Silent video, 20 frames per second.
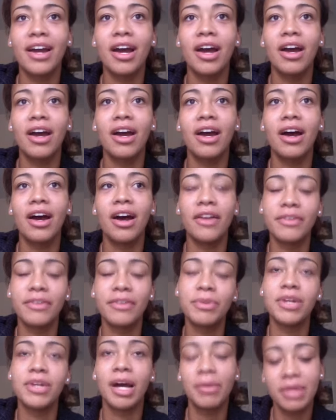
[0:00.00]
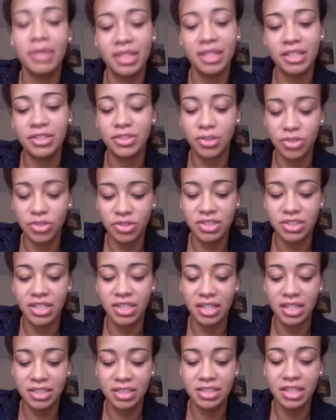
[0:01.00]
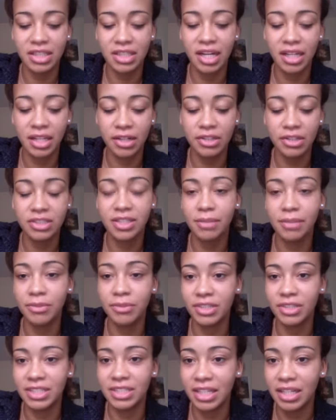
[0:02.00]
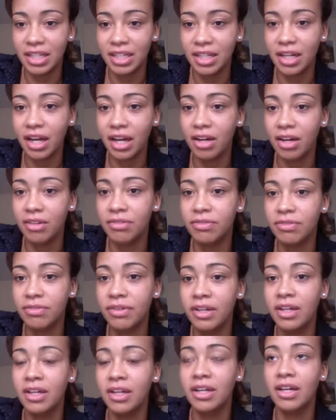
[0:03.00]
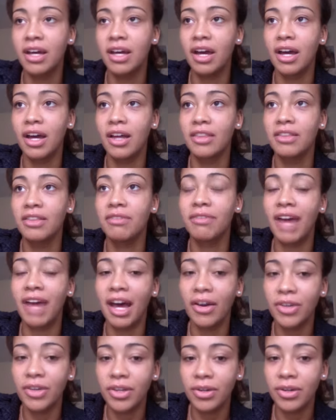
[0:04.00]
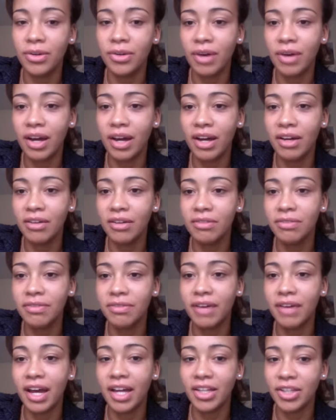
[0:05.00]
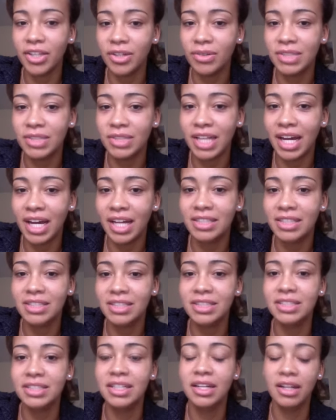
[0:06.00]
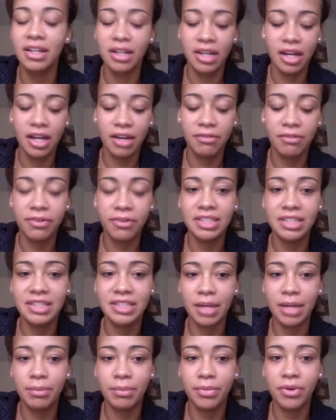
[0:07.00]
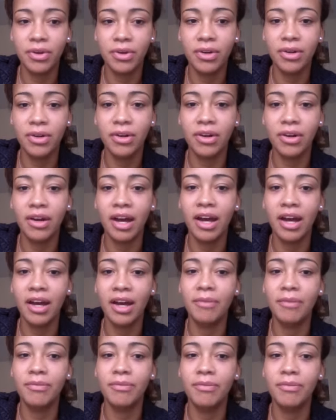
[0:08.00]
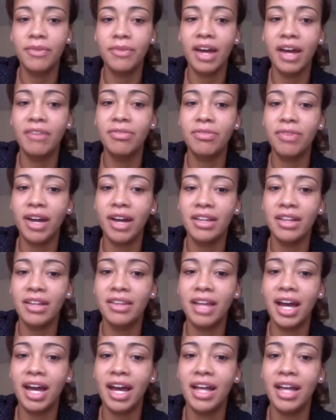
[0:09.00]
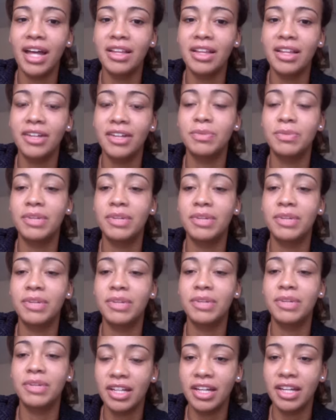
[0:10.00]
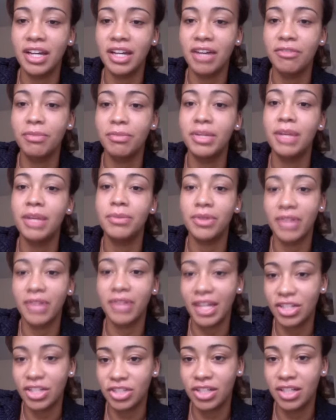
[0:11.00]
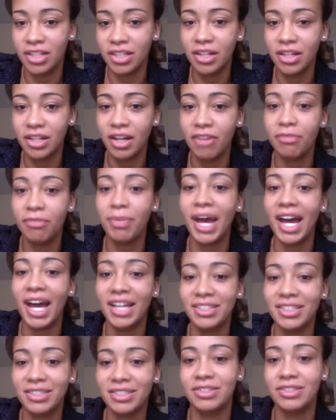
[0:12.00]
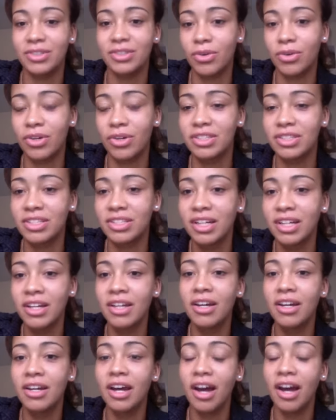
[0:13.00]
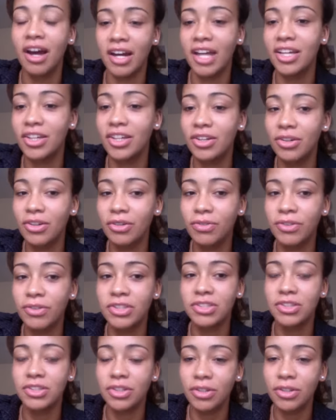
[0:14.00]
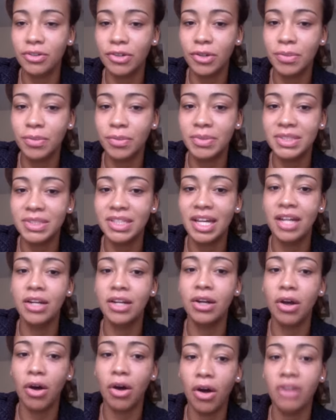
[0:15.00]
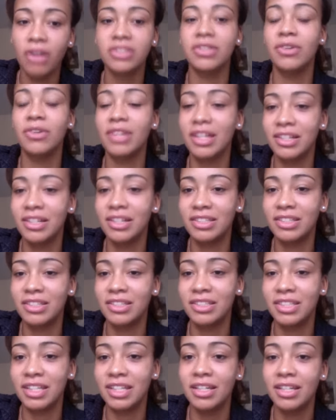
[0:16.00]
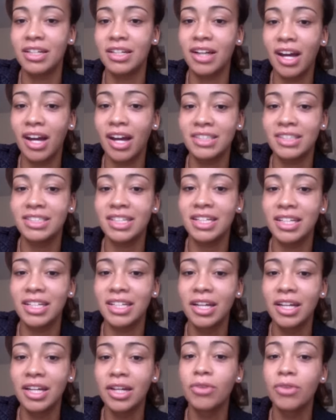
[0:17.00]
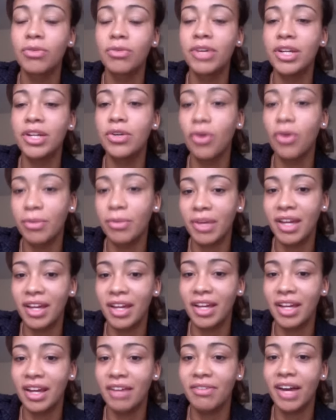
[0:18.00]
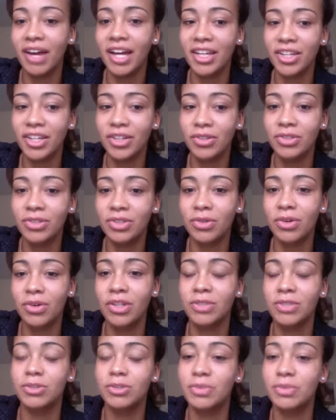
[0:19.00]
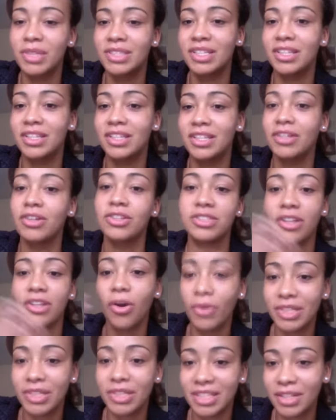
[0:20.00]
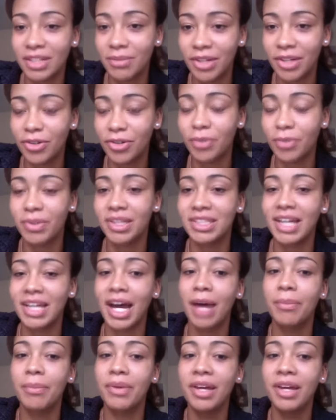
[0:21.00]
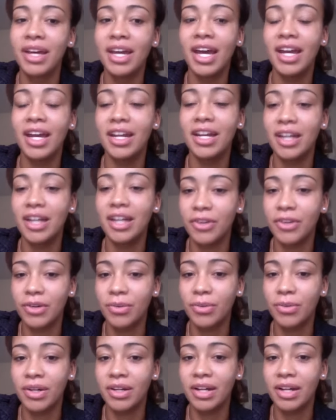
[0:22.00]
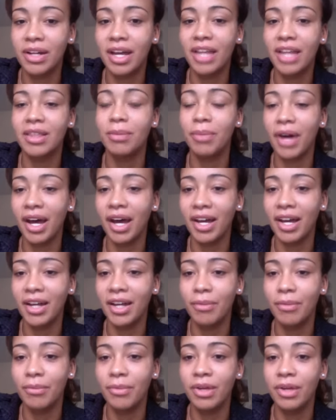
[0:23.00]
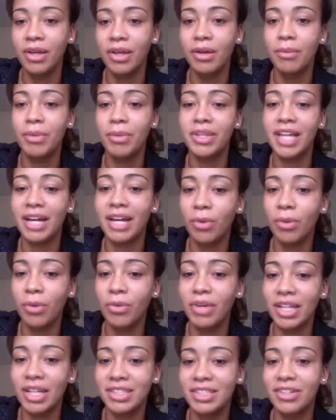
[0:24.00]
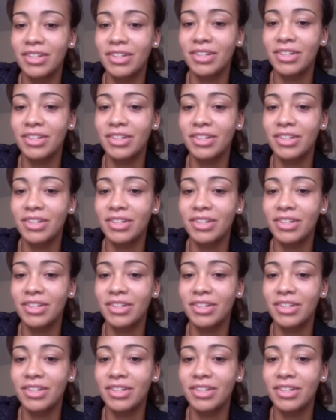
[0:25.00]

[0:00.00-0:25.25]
on predominantly the social sciences side, there is some critique of the value of IQ tests. For example, I've read that there's been a history of manipulation of past scores on IQ for certain groups. And also there's the constant renorming of IQ scores, which means that there's always going to be a group at the top and another one at the bottom, but that won't necessarily